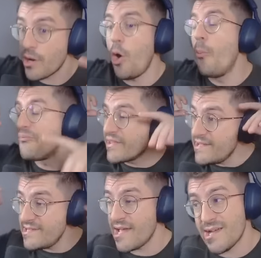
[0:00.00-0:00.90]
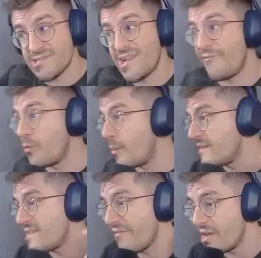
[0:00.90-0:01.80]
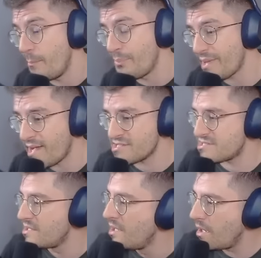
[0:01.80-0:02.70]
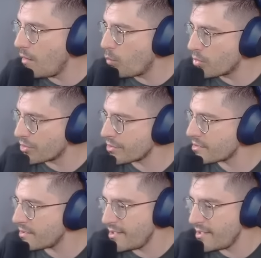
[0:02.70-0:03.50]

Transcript: Hopefully, yes, and everyone is having a blast at work,